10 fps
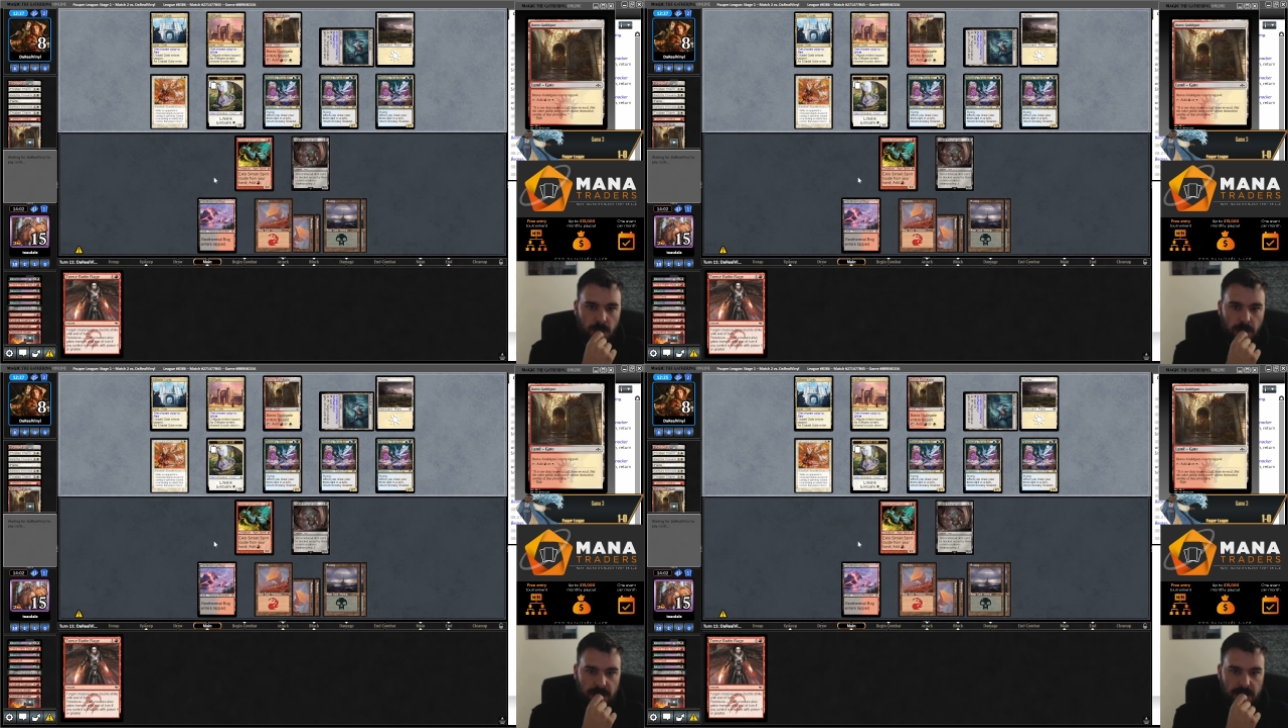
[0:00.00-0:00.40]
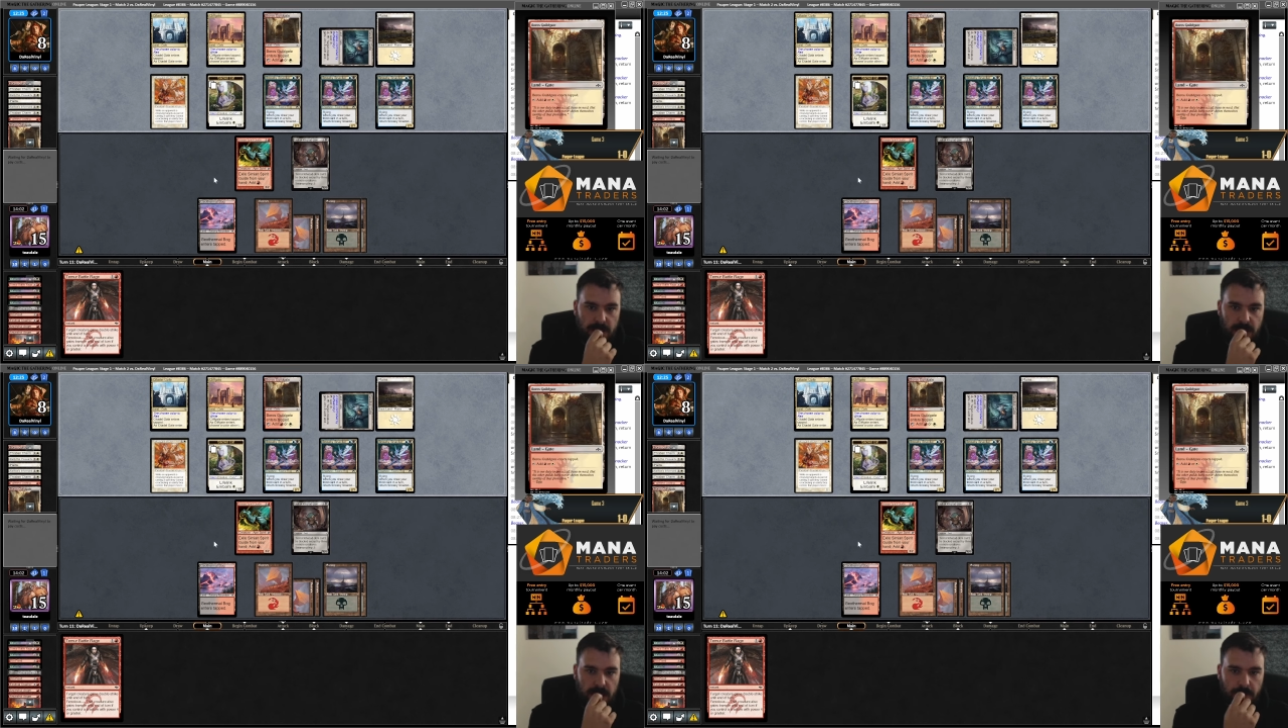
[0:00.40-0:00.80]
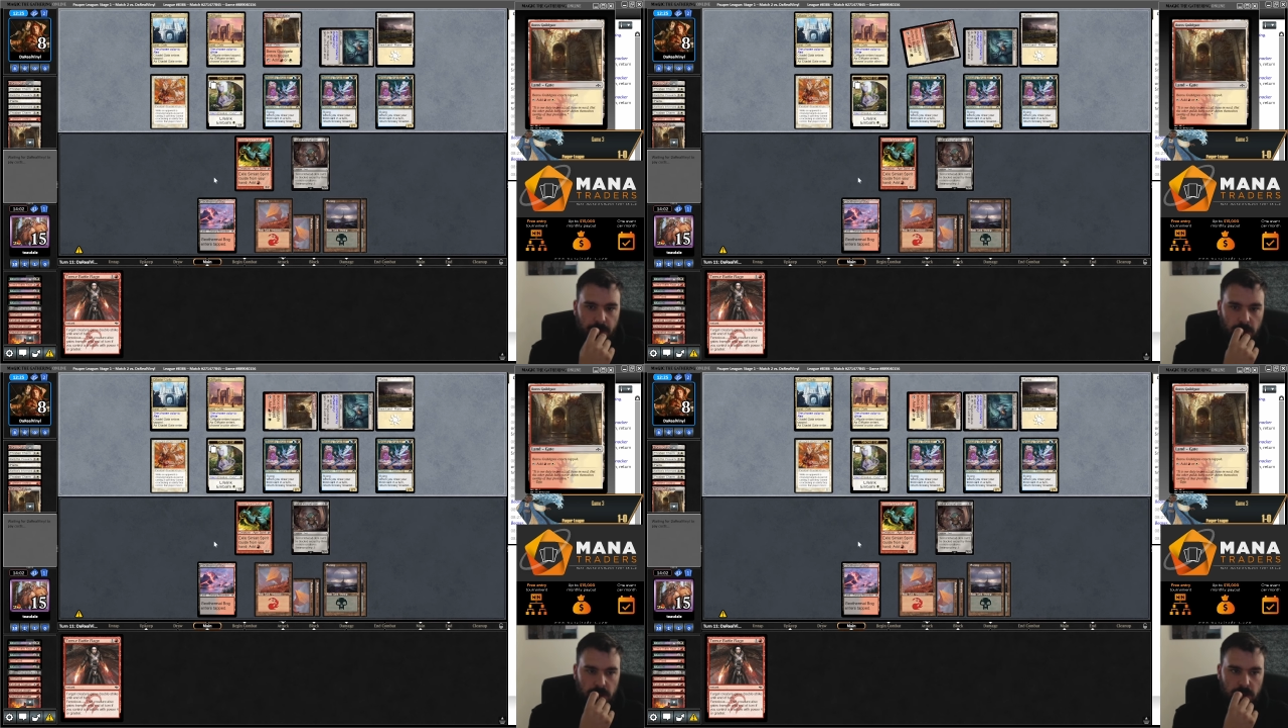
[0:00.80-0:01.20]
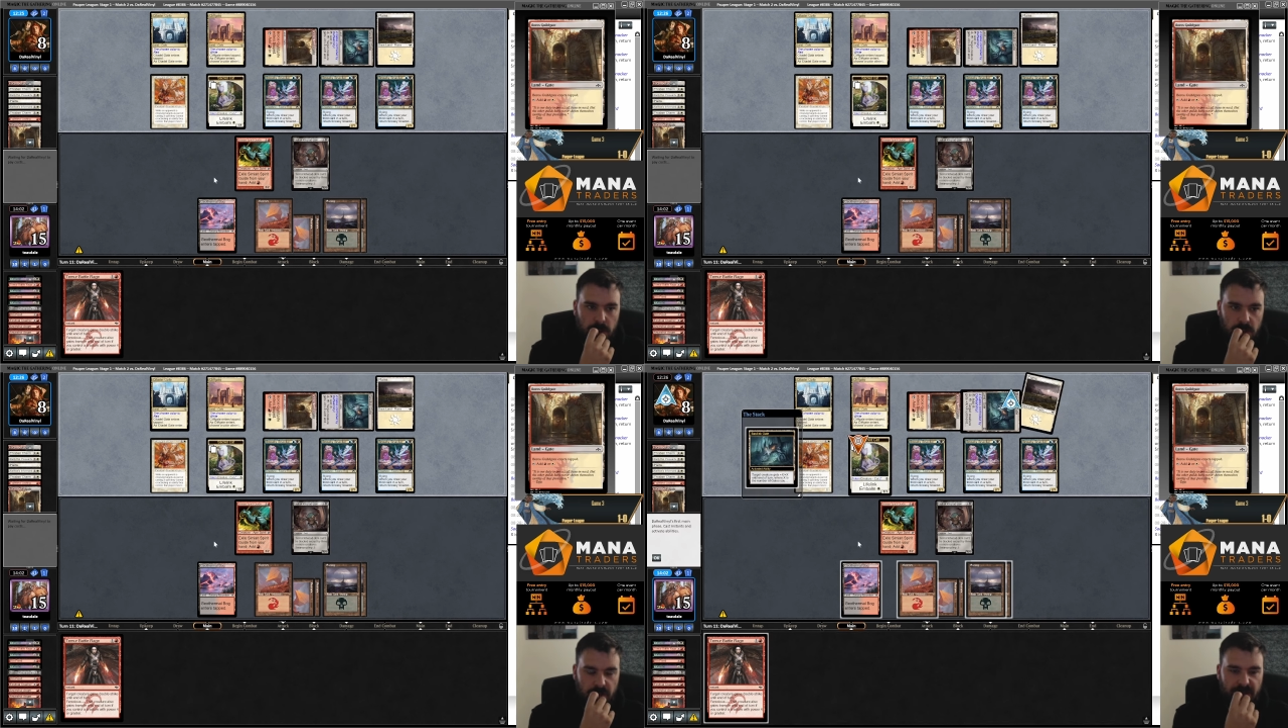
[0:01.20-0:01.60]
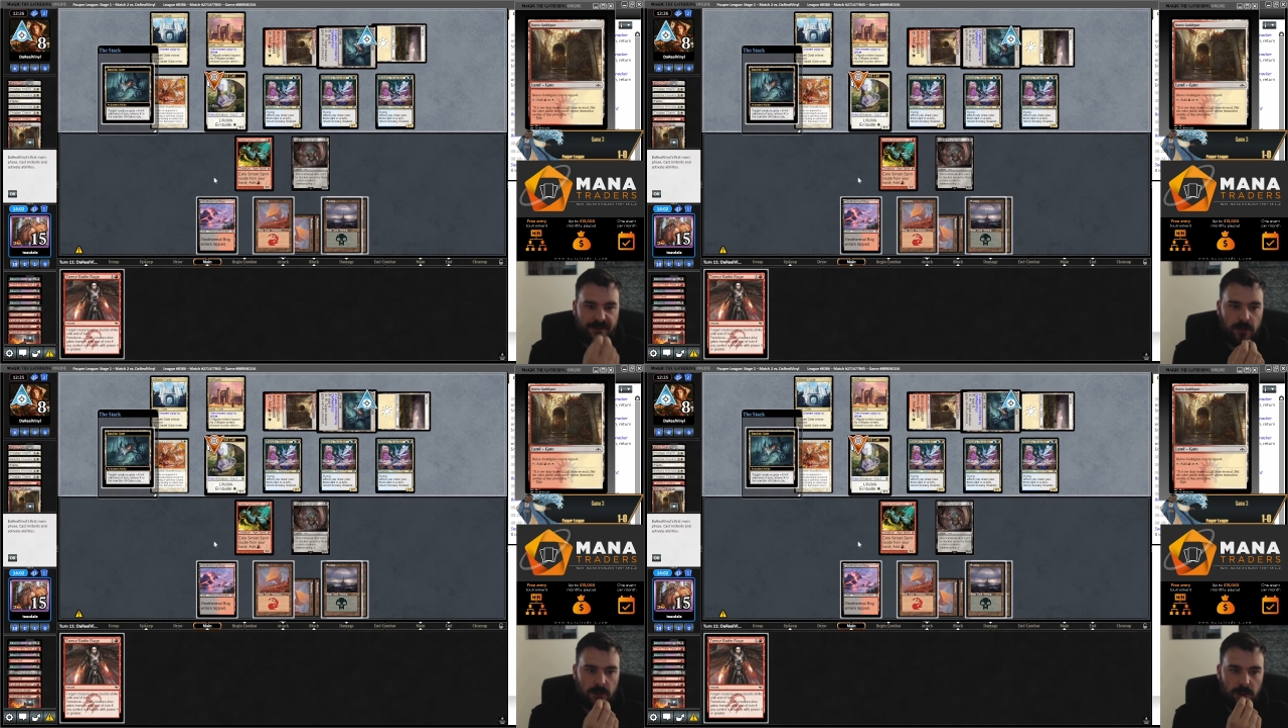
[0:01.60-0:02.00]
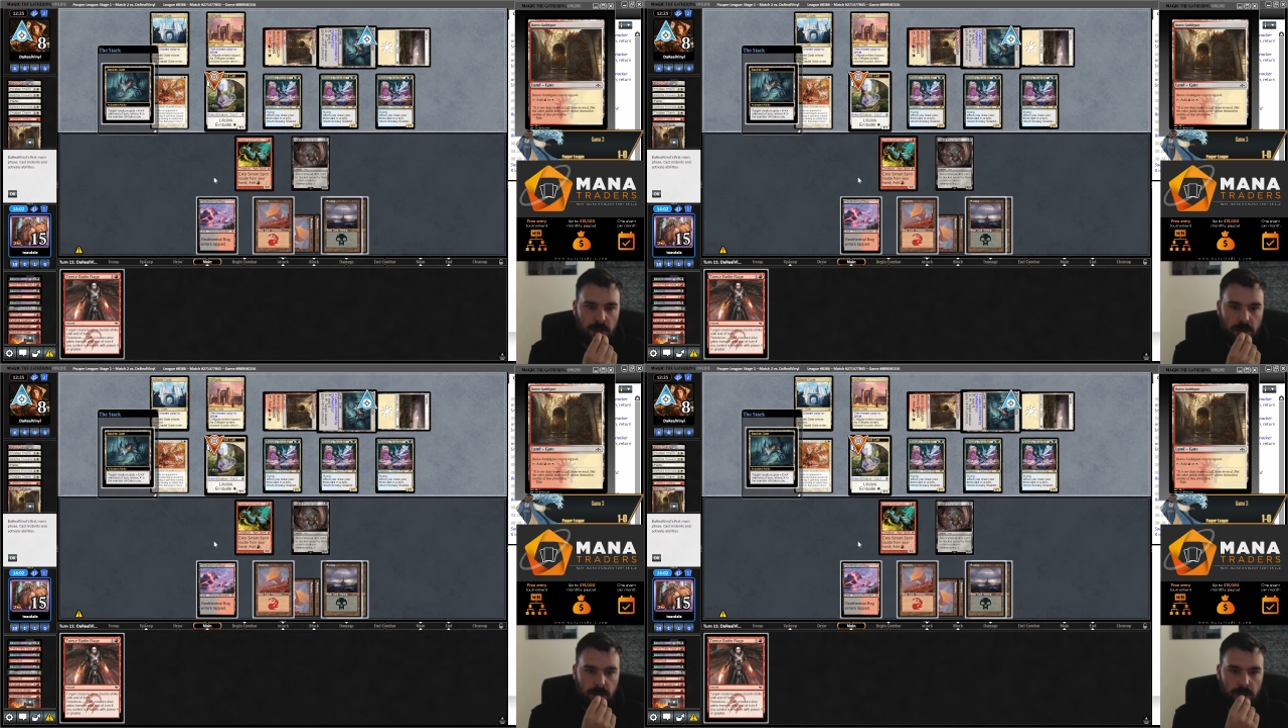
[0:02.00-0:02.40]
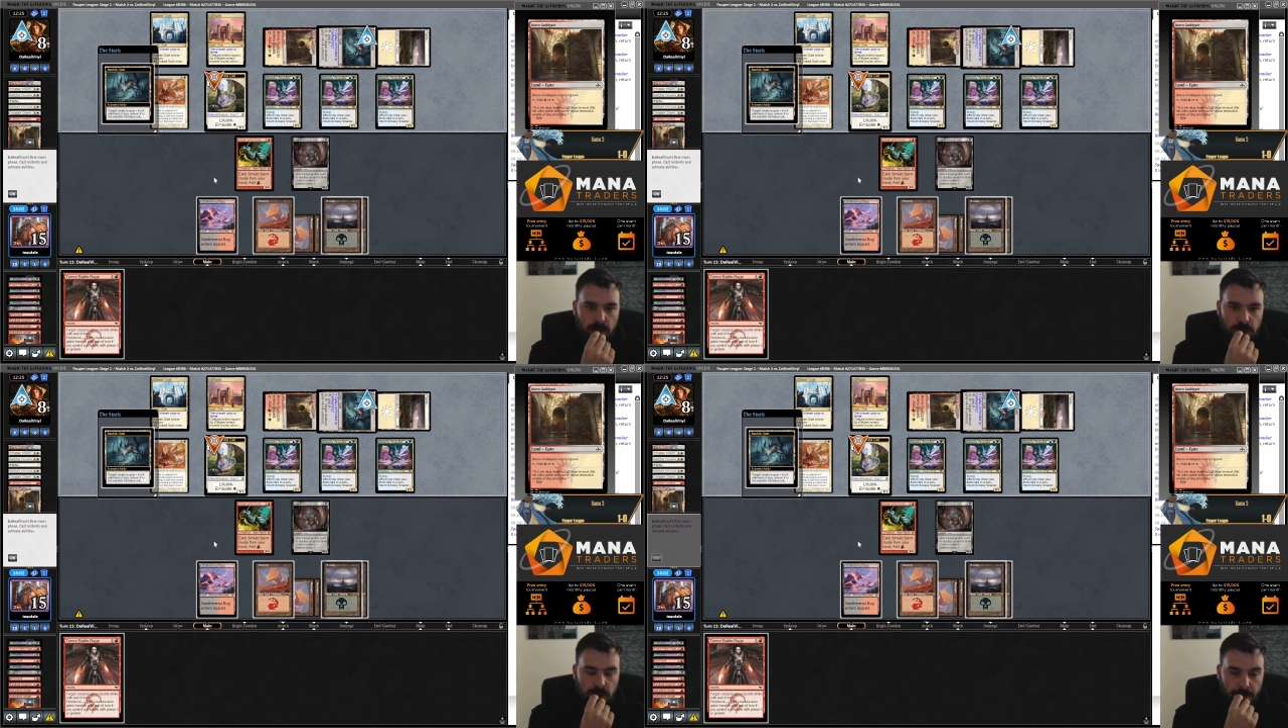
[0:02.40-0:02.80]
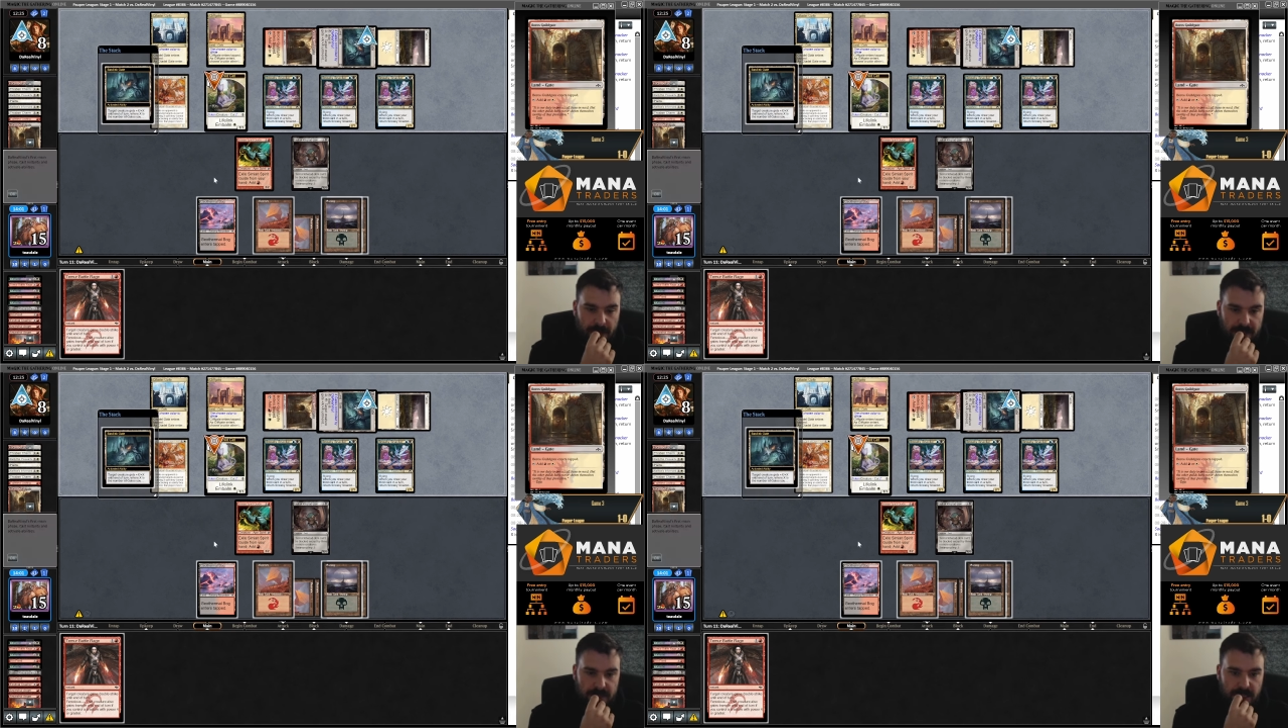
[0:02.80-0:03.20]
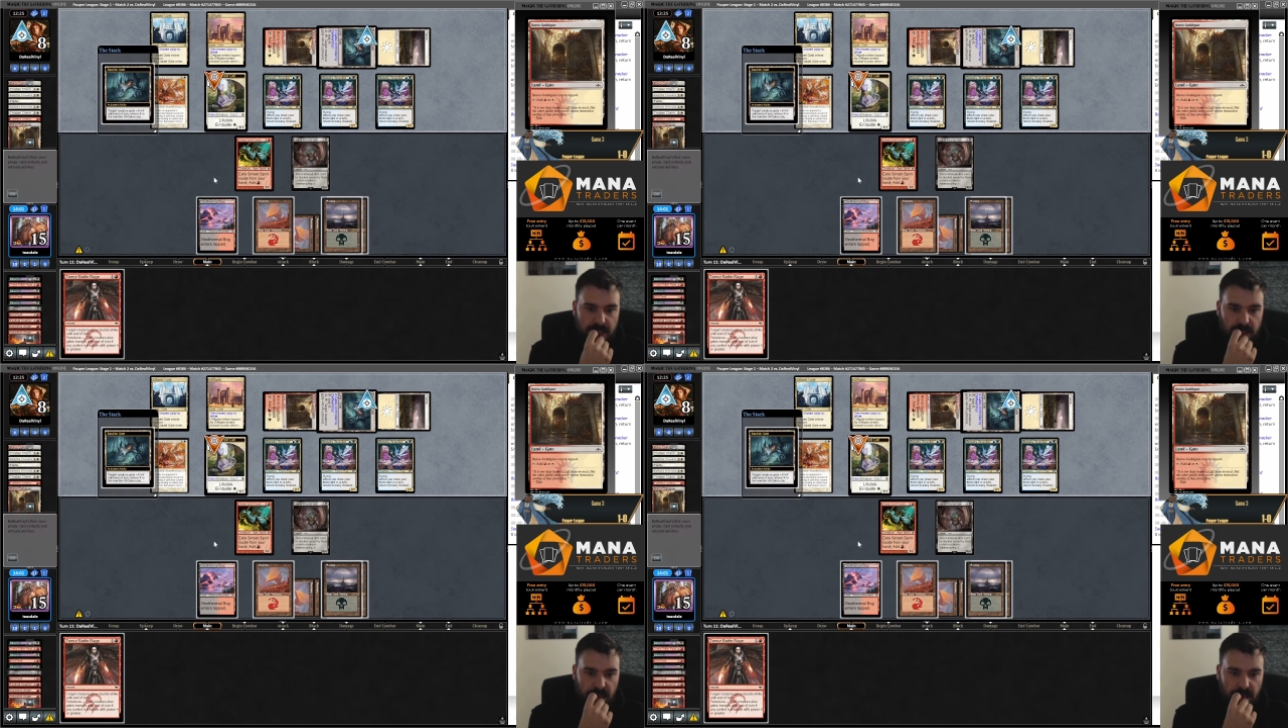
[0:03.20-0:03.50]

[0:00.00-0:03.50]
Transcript: Basilisk Gate Plus. So if that, so the Basilisk Gate, the